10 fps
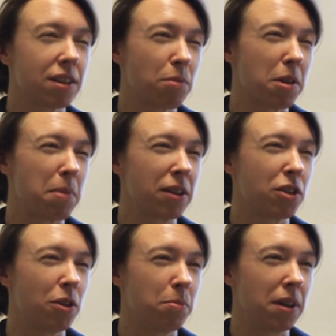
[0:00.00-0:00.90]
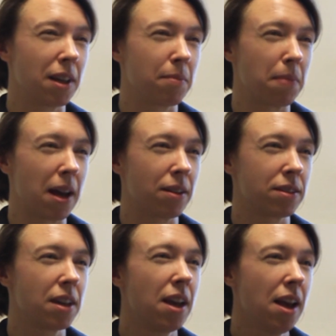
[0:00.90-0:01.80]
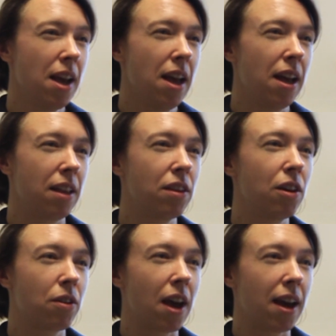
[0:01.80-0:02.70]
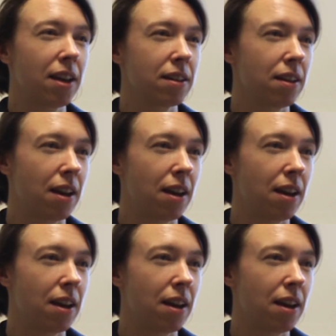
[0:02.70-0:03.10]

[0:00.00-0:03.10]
It's worth about £2 billion in the UK,